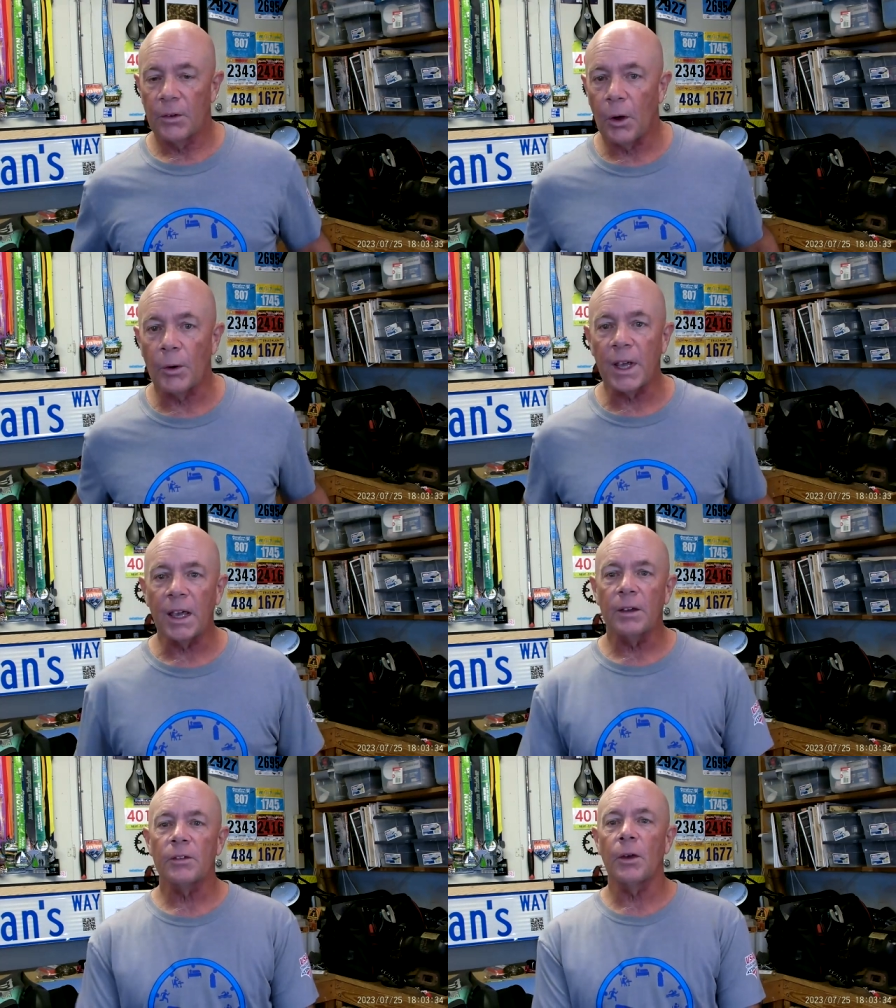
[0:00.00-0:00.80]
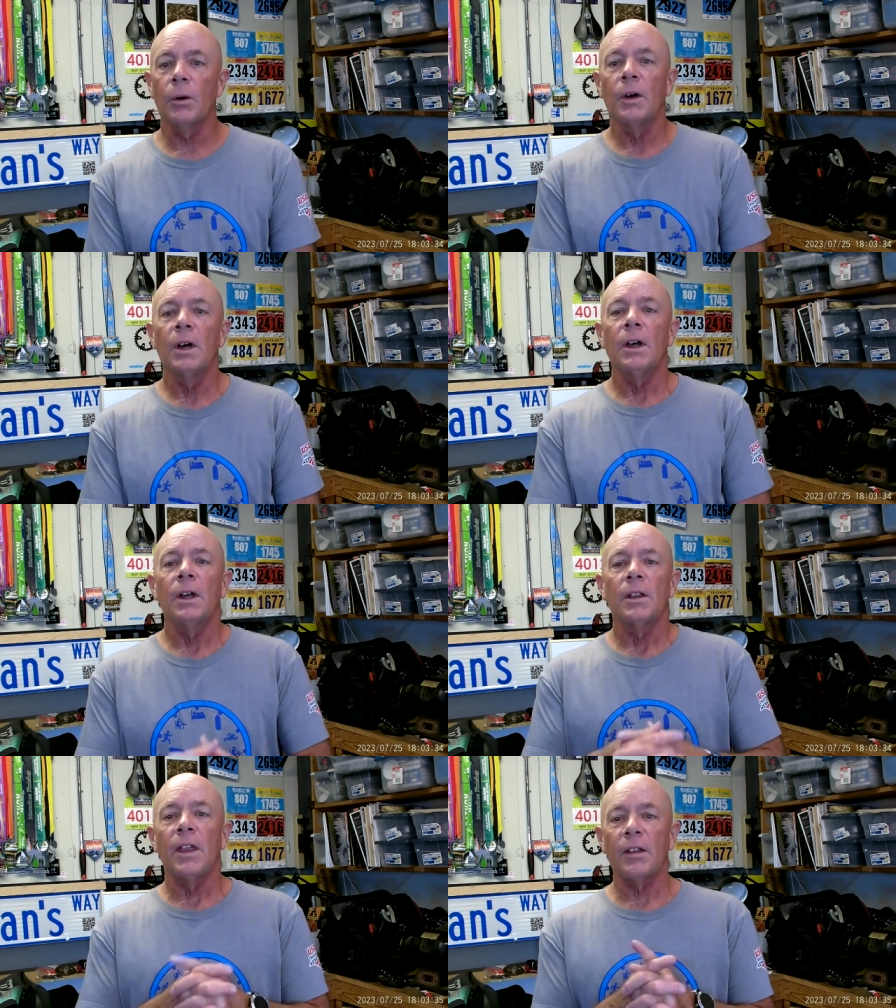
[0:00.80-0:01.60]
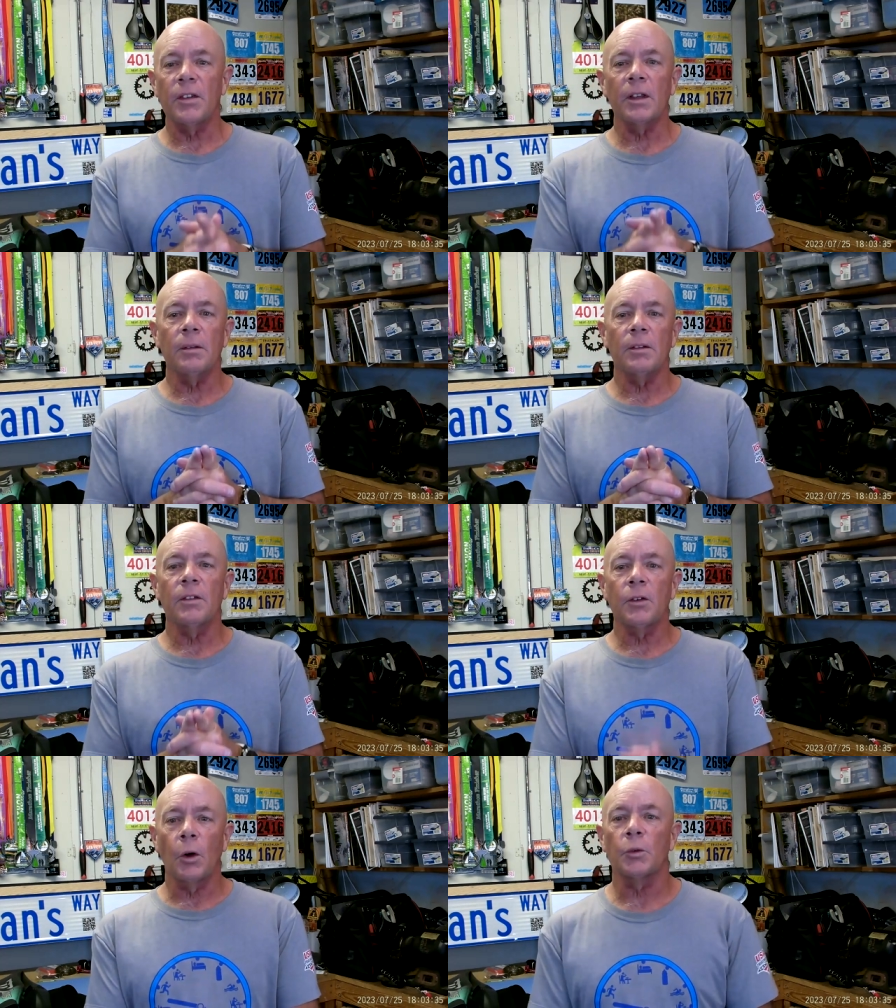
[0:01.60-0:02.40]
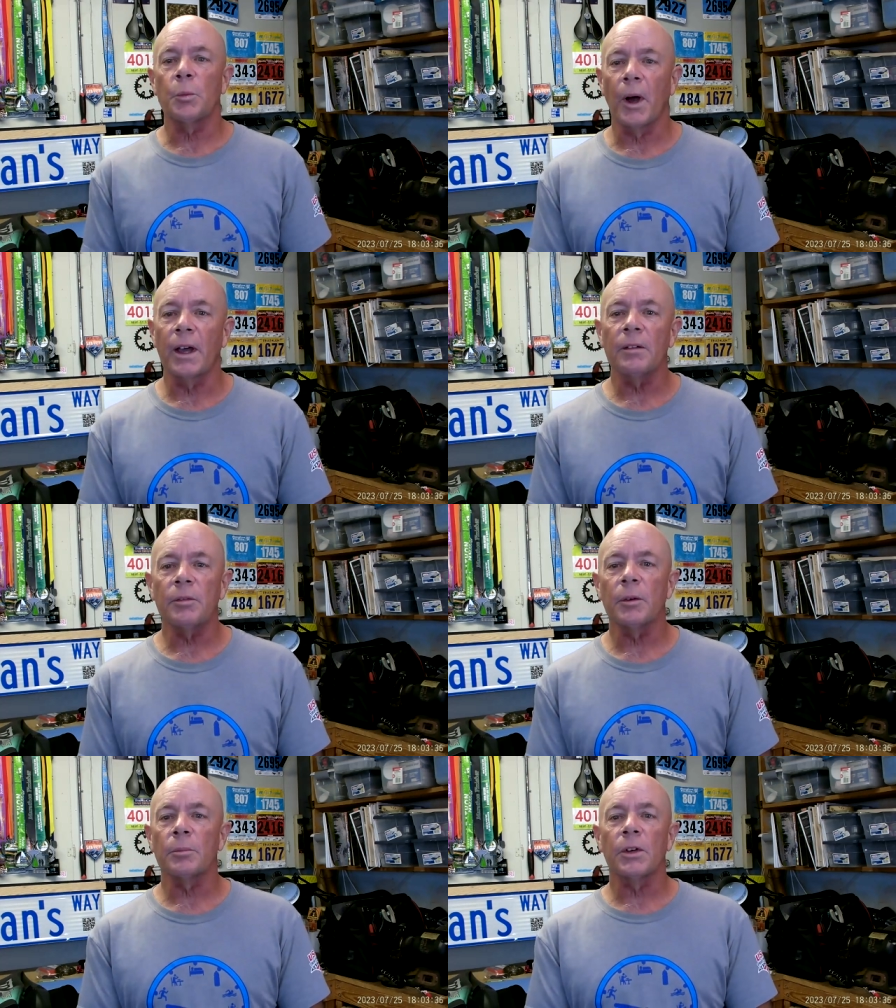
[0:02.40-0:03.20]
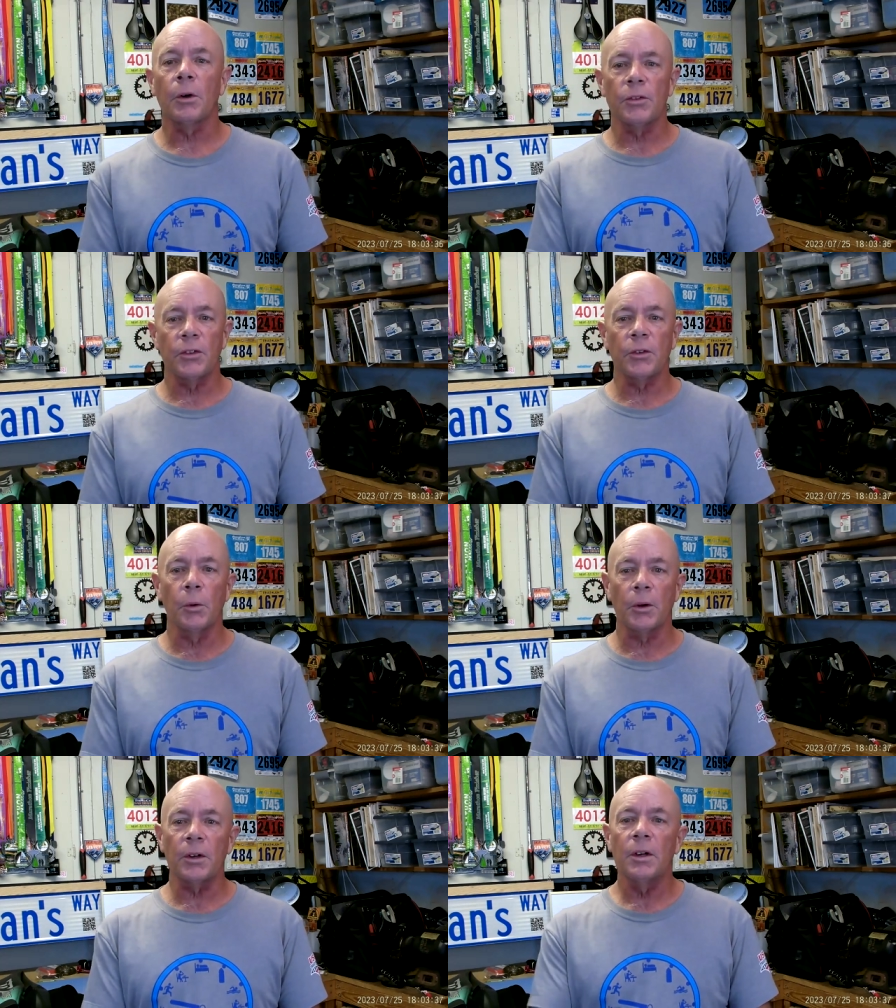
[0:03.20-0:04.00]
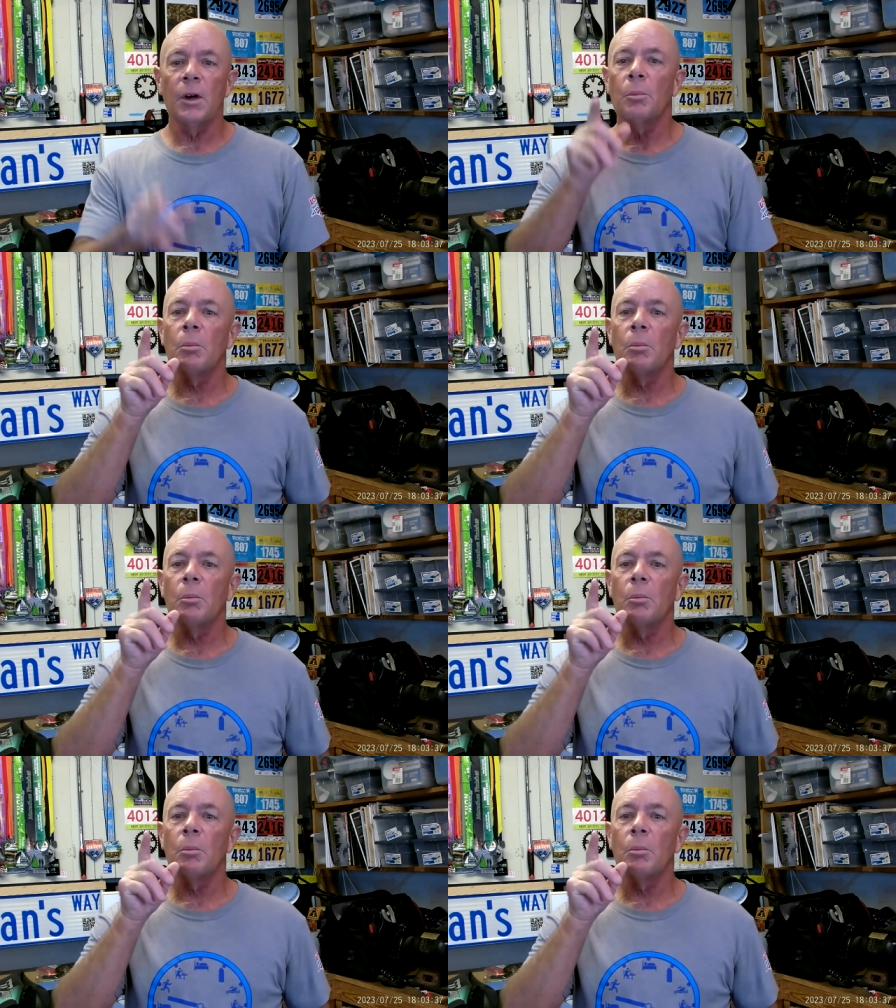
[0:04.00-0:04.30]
Okay, so that's it. This is Coach Brian from Coach's Corner.